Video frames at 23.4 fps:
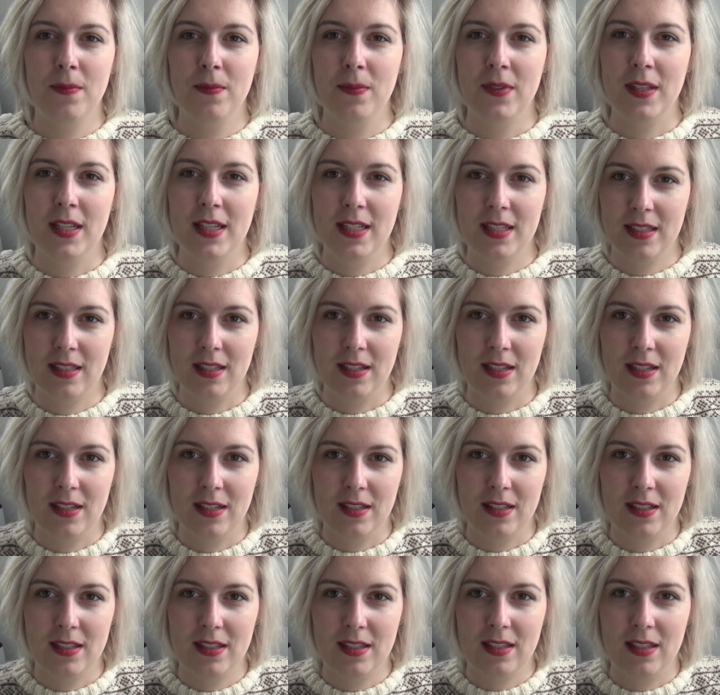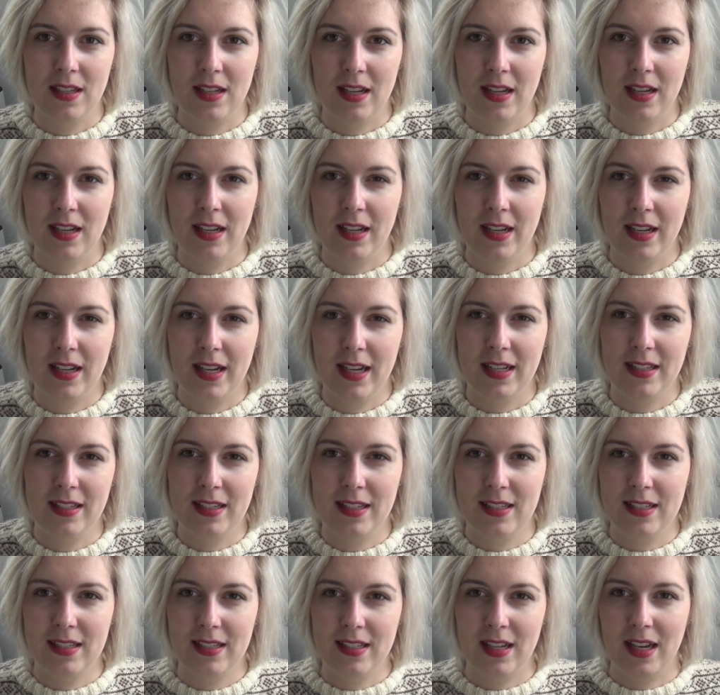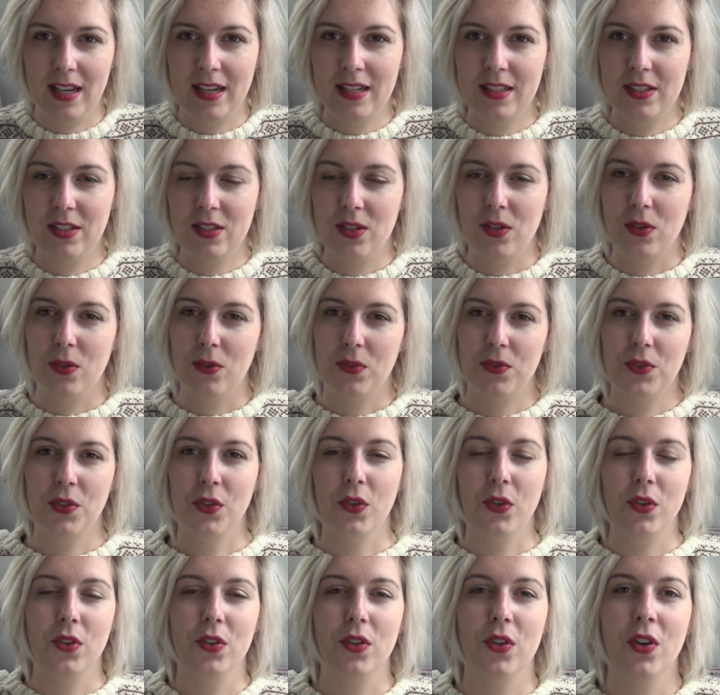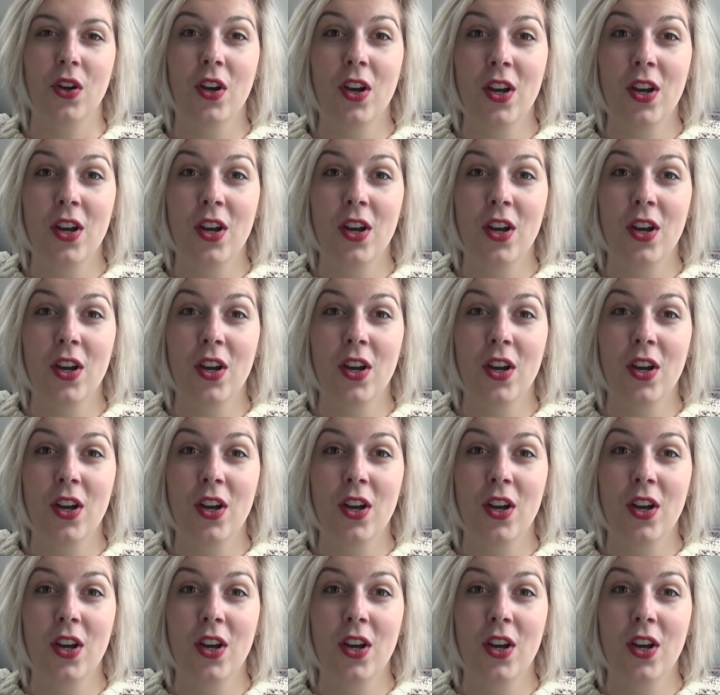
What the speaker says: distance at the sides of your